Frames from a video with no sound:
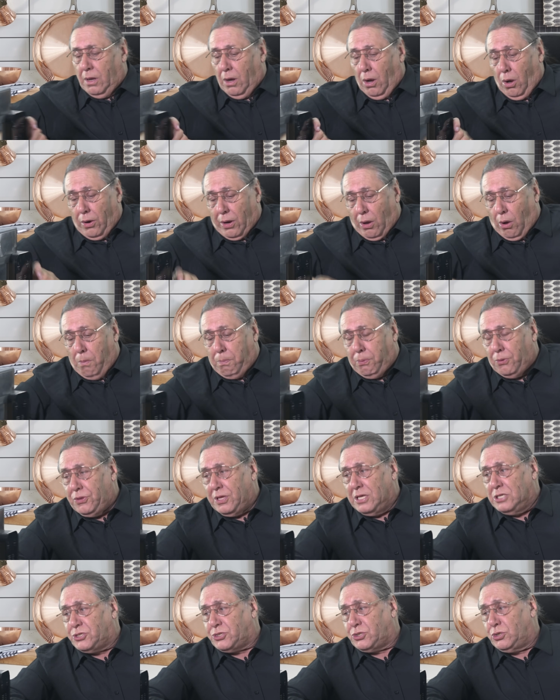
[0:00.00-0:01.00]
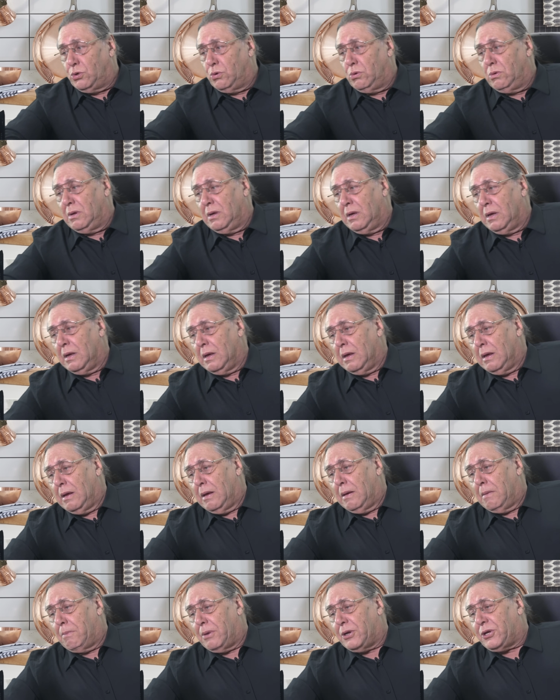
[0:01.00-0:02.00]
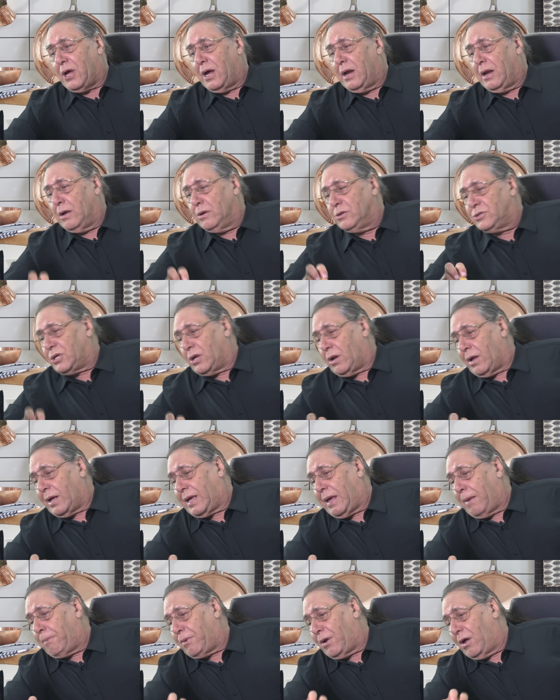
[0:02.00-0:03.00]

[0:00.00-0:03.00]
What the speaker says: I'll put these 2 potatoes that I kept